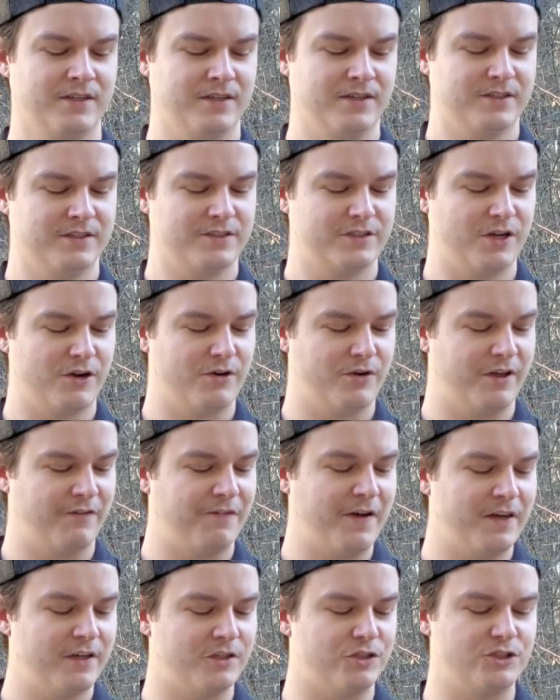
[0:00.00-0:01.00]
So if I
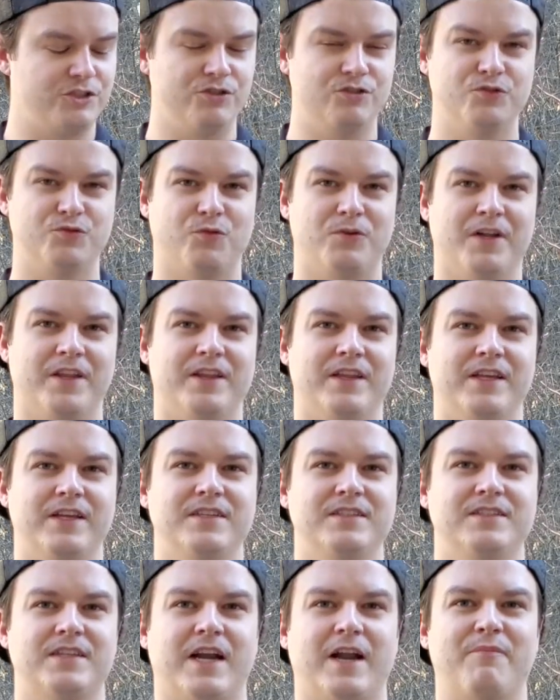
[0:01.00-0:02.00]
had to choose one of
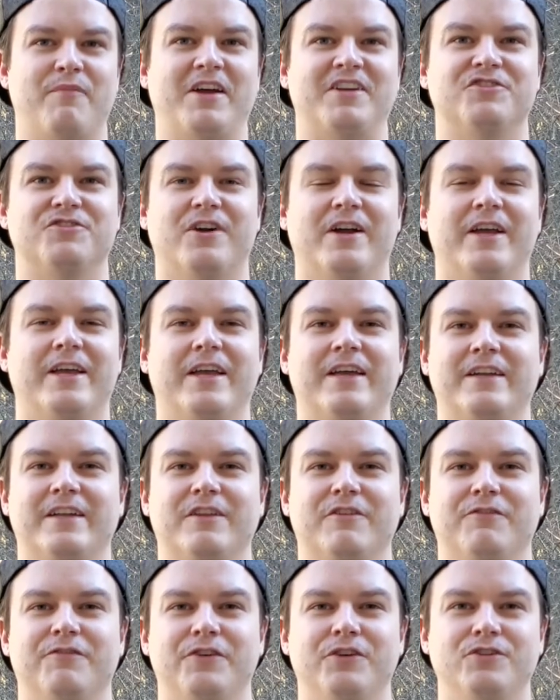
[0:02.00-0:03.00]
these that I might try again in
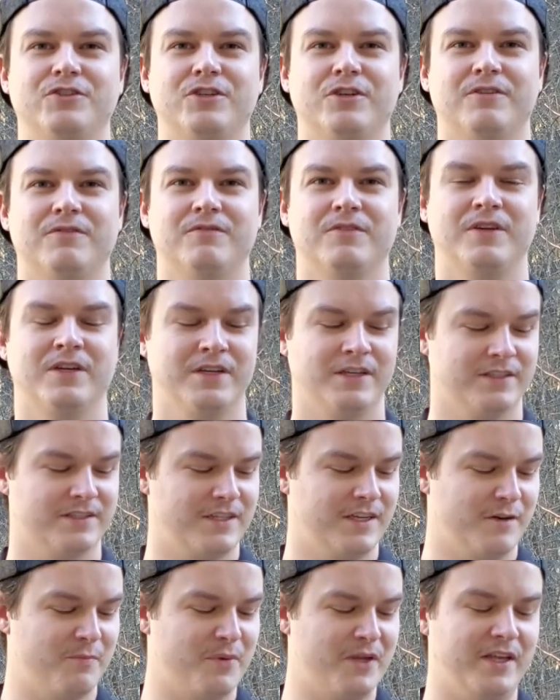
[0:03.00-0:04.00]
the future, it's
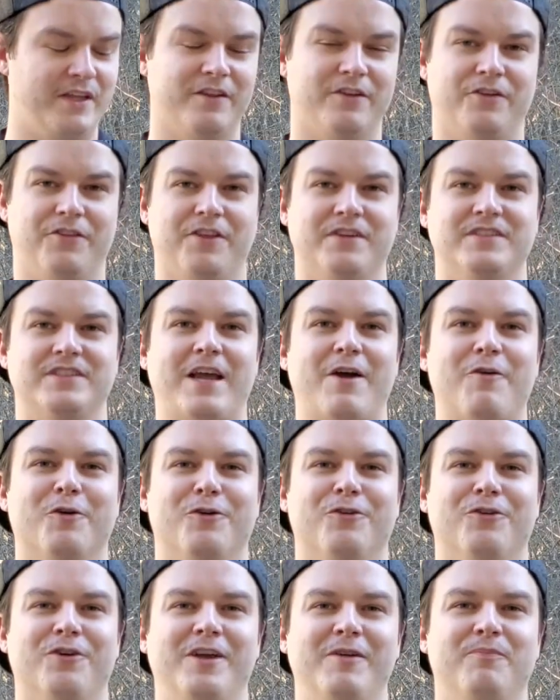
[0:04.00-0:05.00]
gonna be either the sour
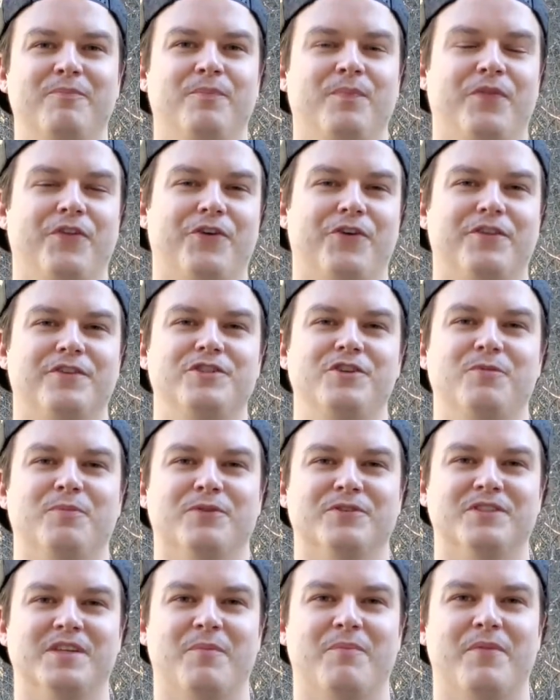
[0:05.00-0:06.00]
cream or the
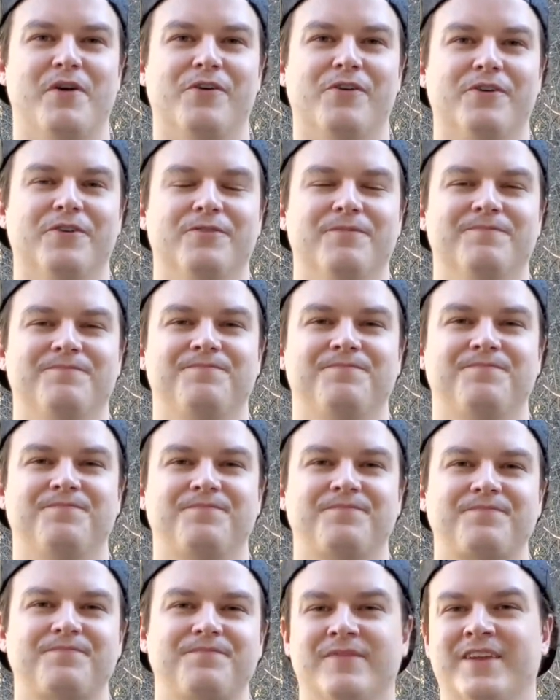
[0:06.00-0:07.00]
2% milk.
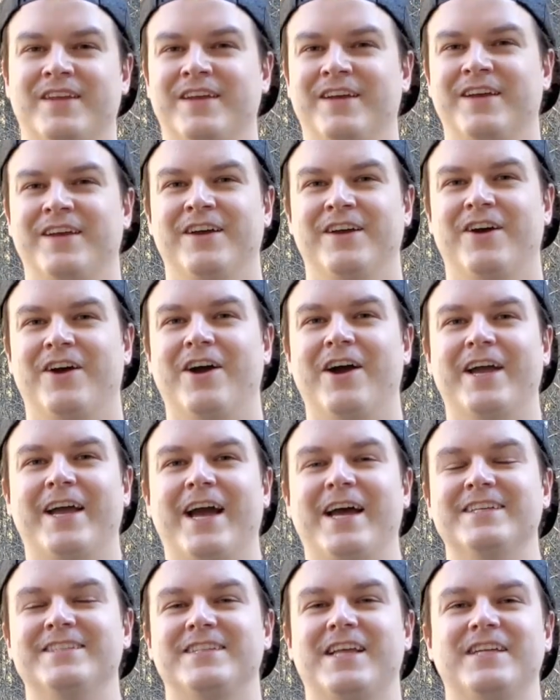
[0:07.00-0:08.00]
All right
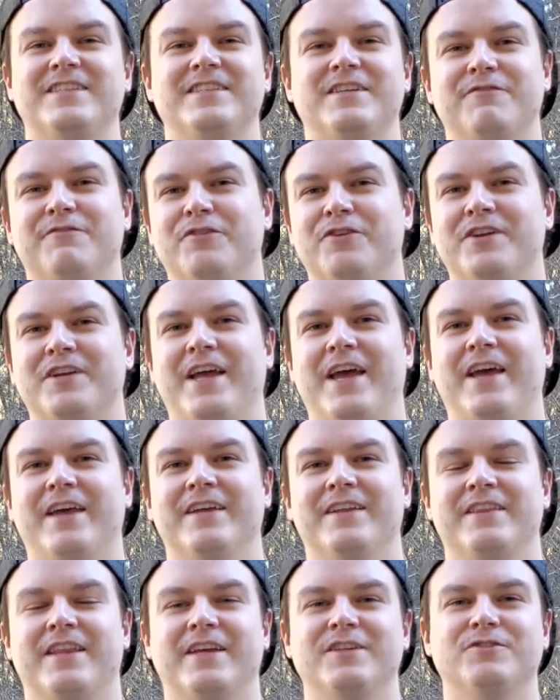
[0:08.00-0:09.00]
guys, that's it for today.
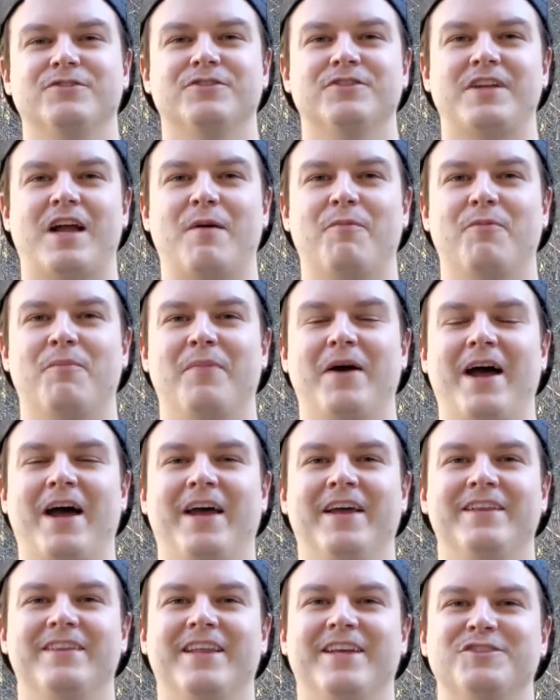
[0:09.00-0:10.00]
Thanks for stopping
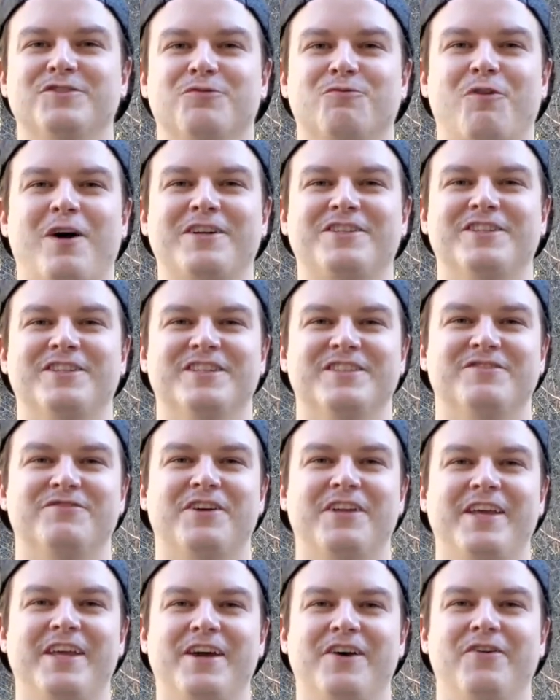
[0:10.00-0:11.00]
by. Thanks for watching this
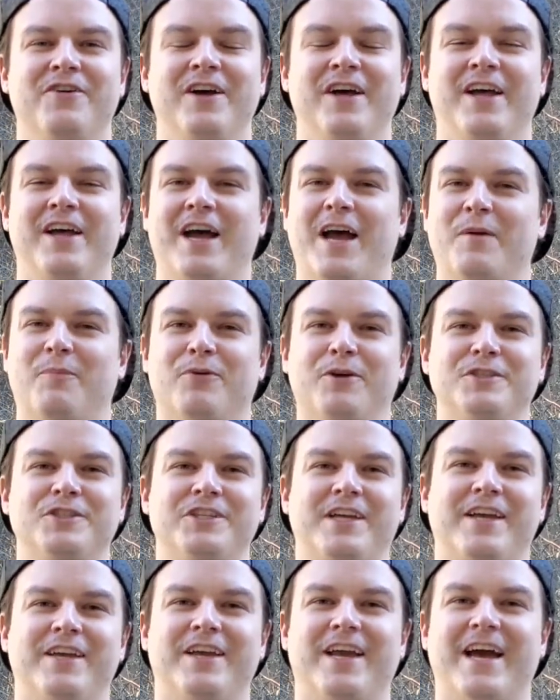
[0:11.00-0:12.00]
video. I
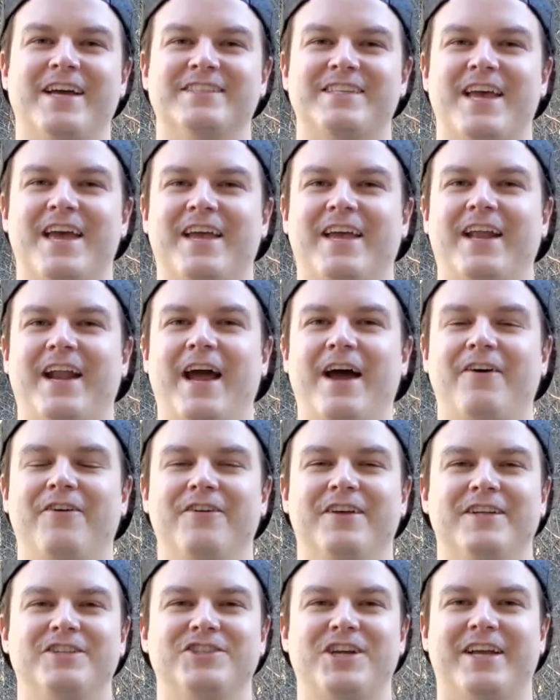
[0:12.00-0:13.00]
appreciate you guys hanging out
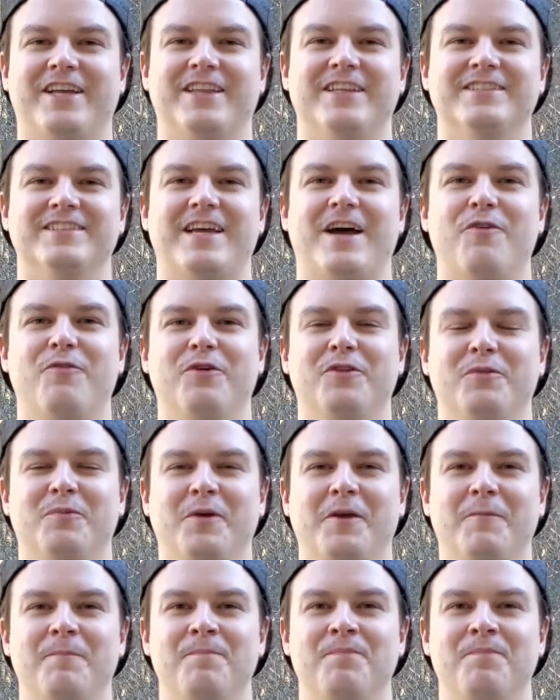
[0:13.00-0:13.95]
and checking this out with me.